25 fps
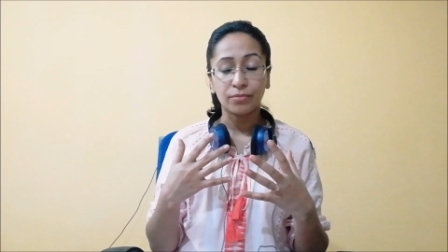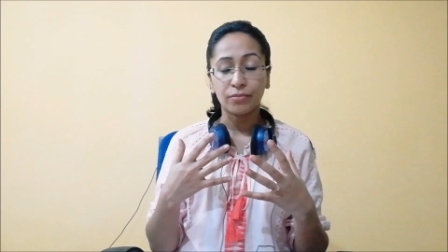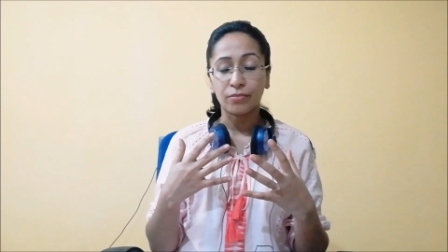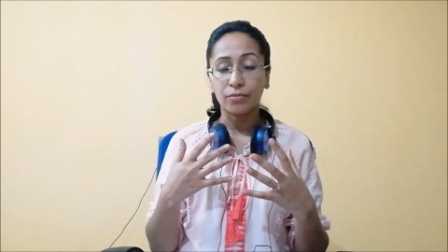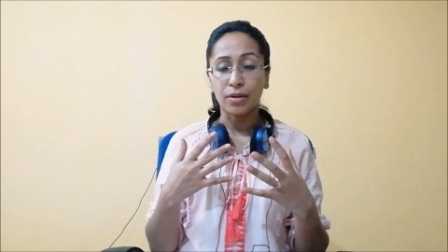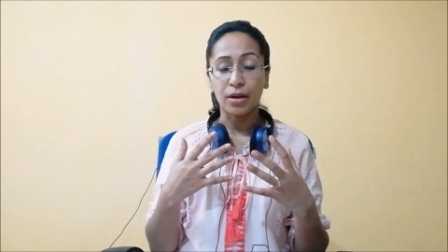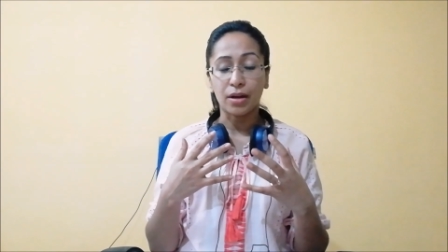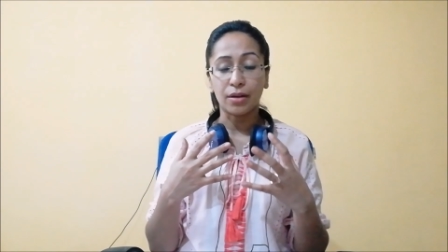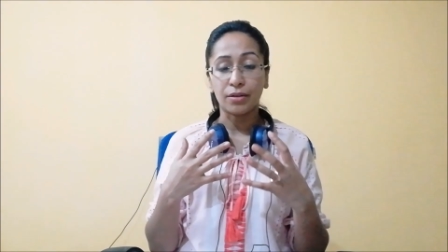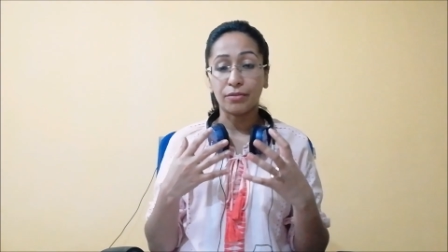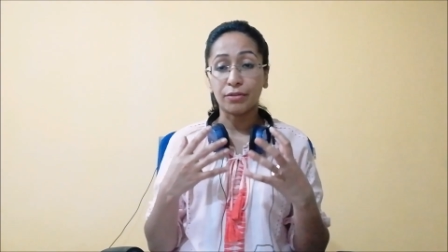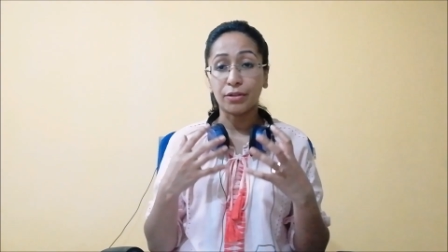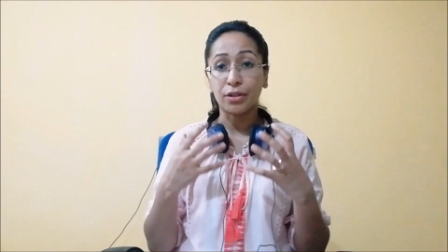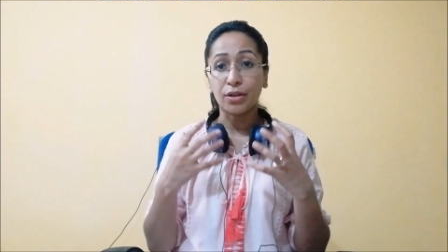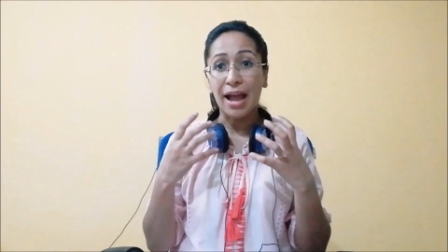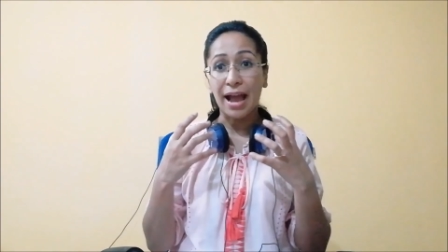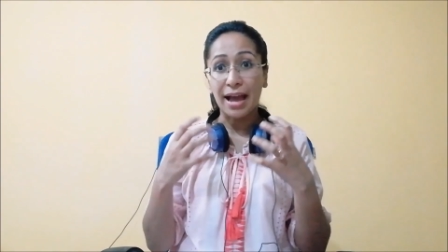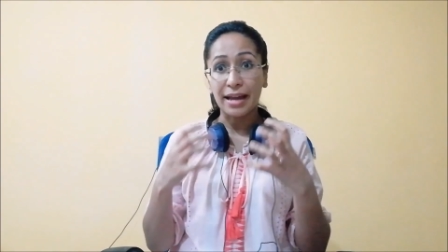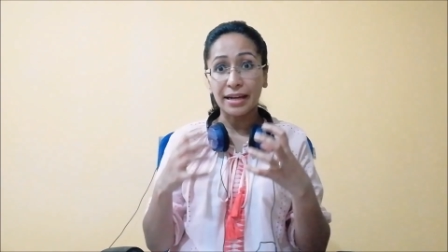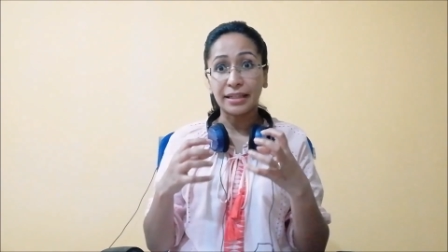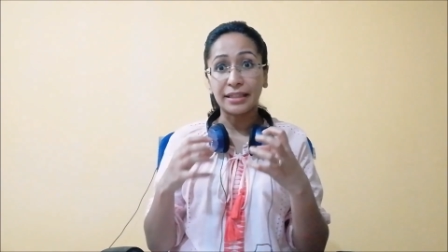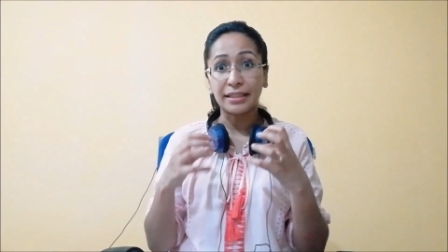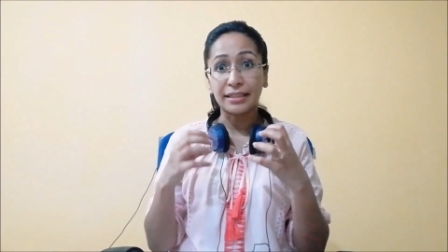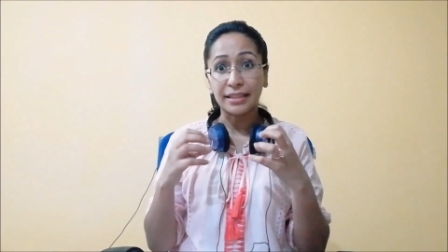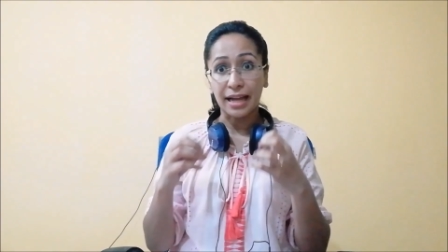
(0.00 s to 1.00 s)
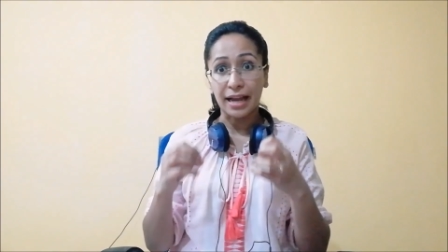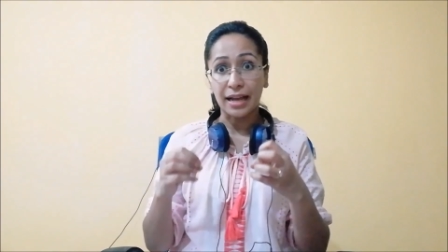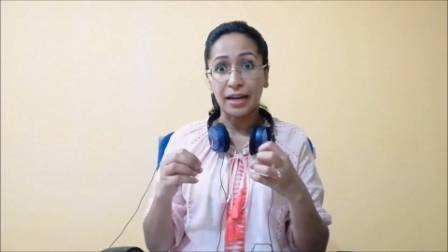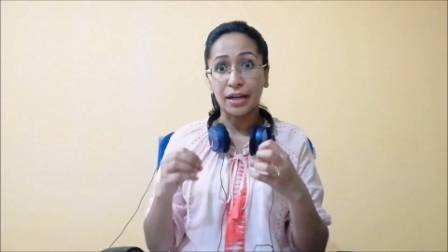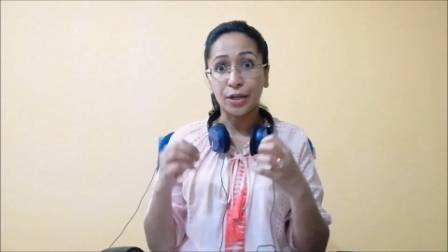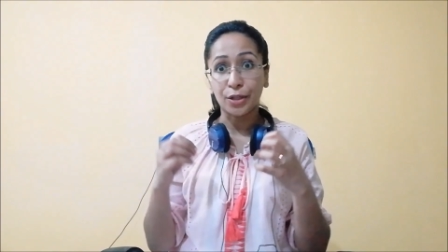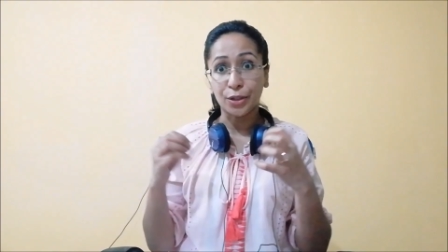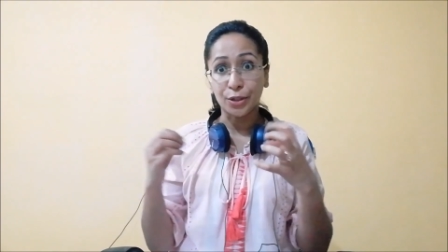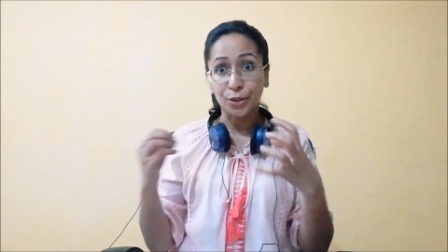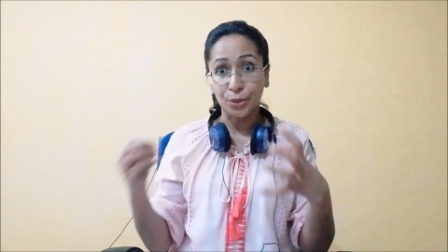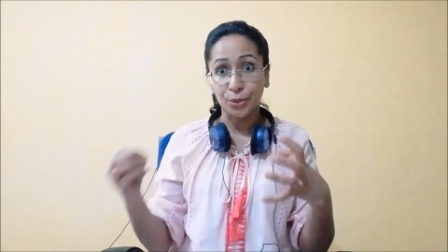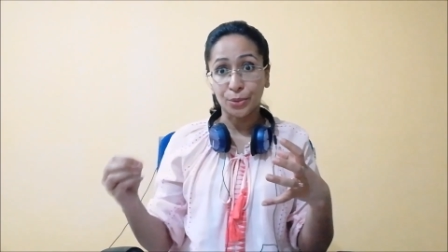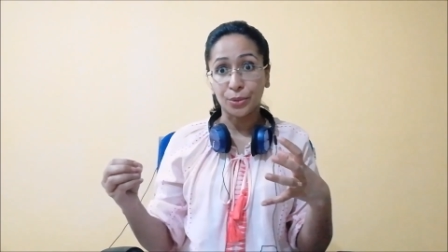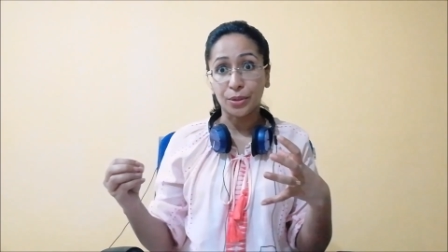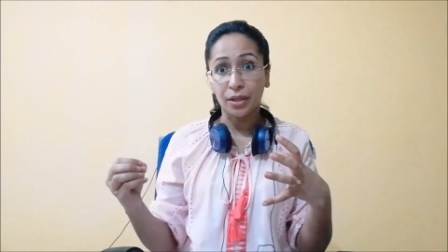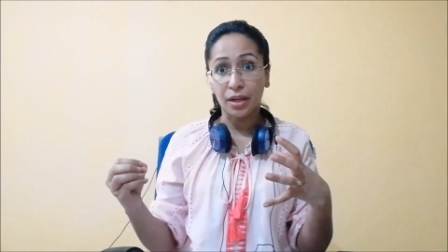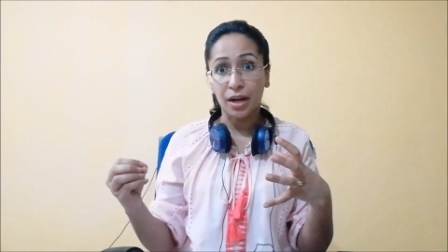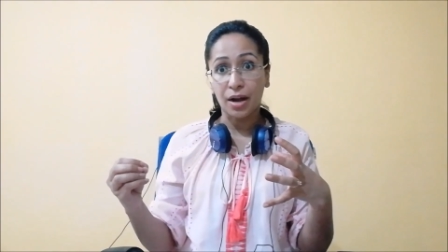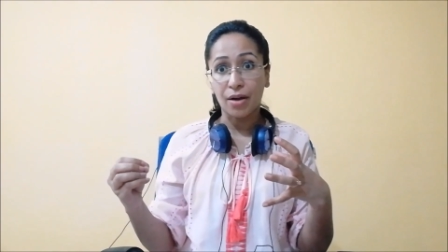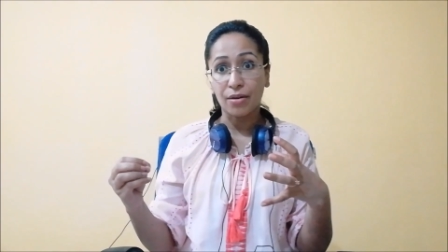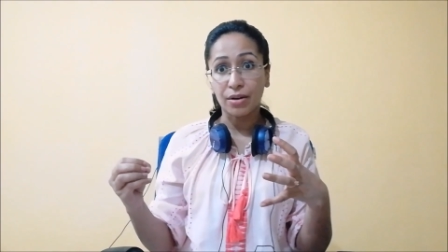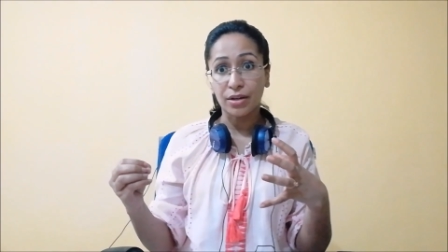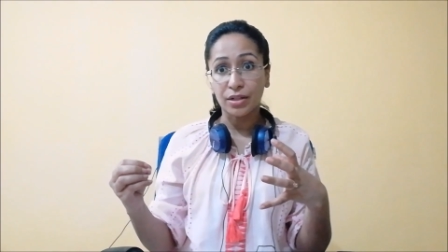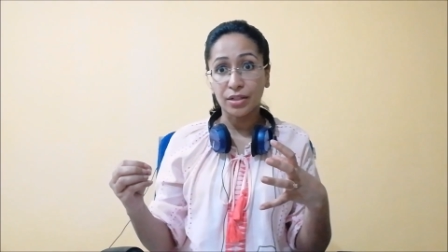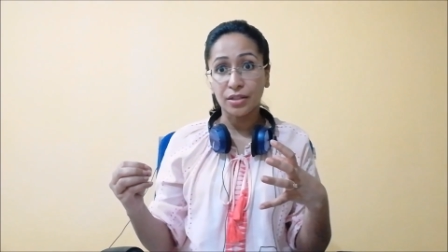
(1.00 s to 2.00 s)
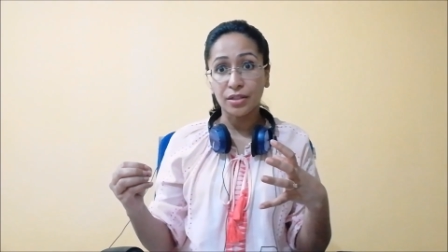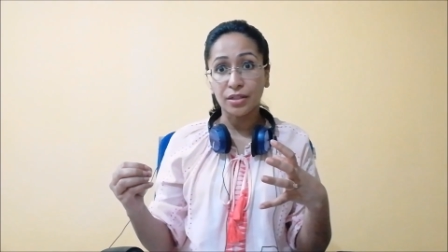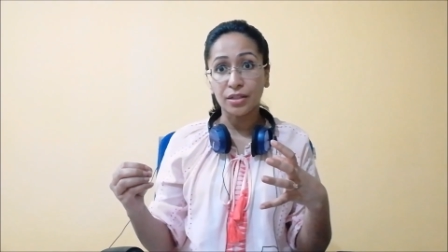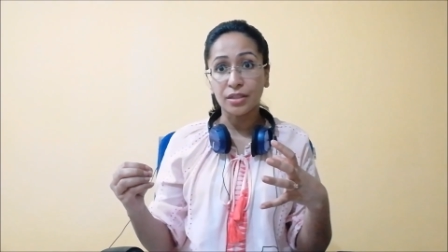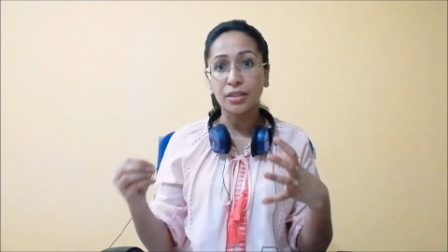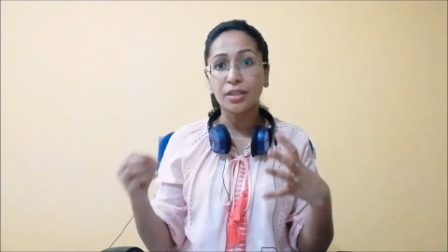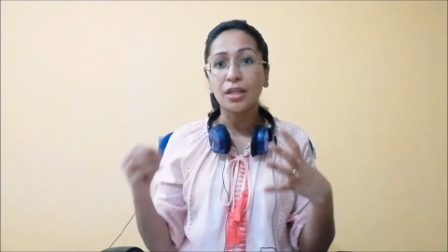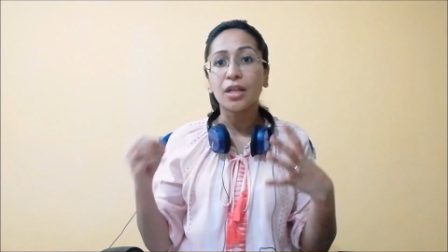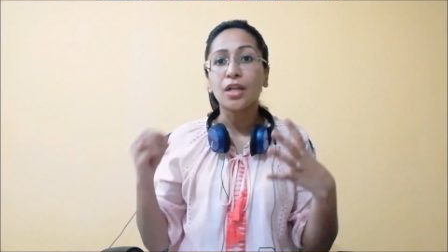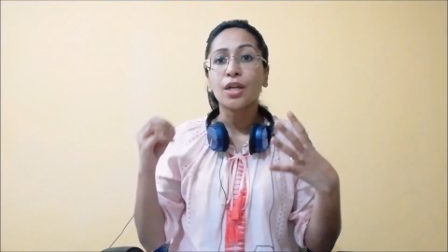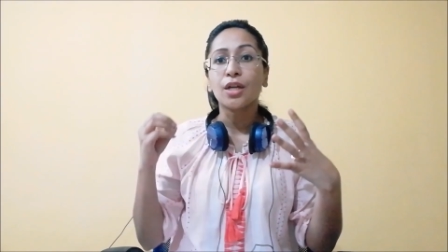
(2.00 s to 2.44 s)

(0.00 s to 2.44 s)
when you're adding dialogue to the characters,